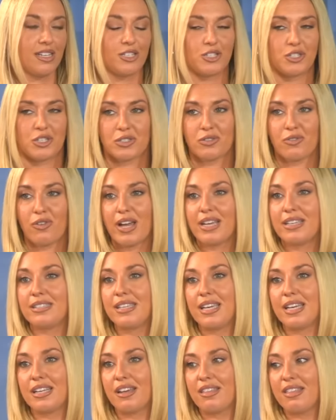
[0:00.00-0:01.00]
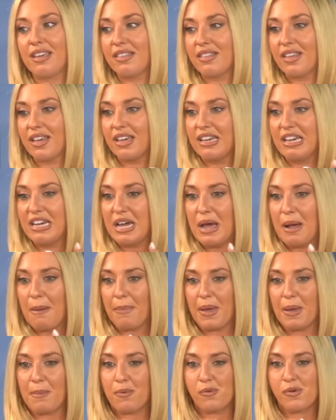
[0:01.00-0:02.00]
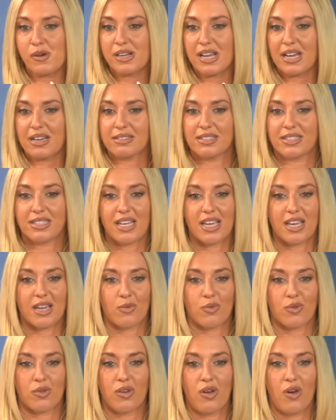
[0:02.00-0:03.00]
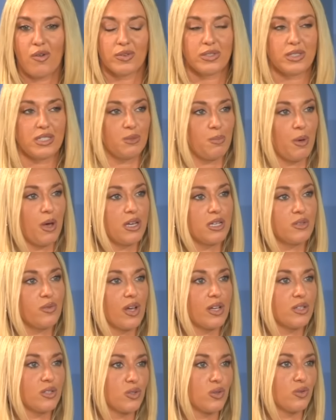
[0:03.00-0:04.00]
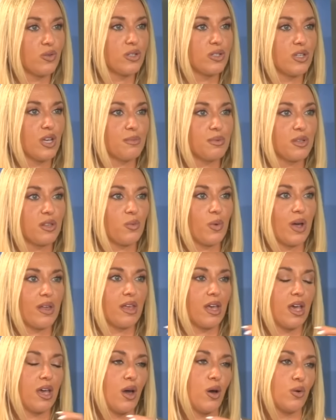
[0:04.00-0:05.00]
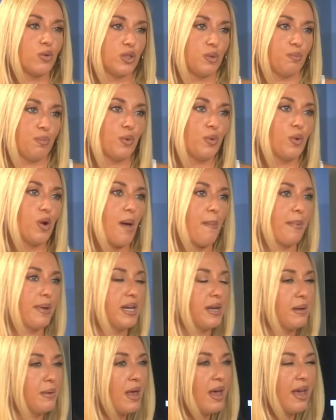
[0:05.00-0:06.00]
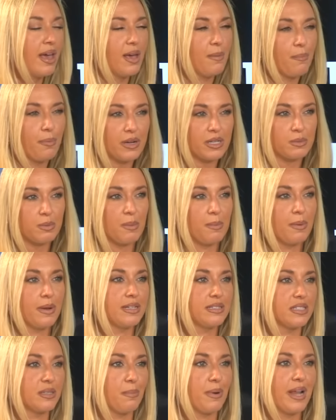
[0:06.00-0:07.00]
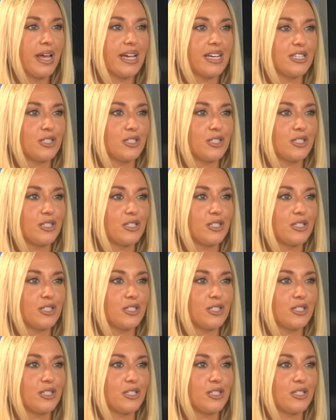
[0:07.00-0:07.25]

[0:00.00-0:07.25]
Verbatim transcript: It's just crazy. And I think that people are now seeing what obviously Spurs fans saw in terms of the way that he holds the ball up and he brings people into play.